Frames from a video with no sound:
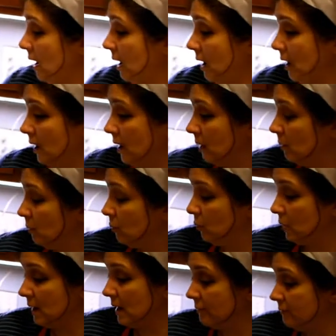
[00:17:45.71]

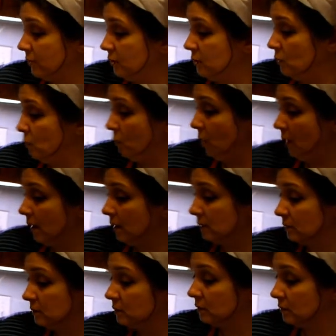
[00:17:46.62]
Whatever you
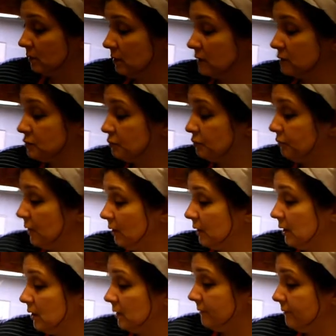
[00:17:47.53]
want. It's
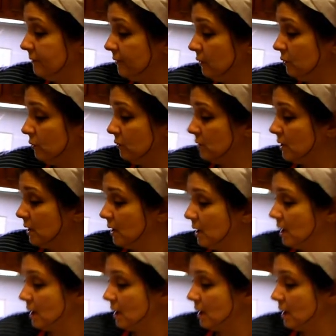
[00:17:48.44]
really good food.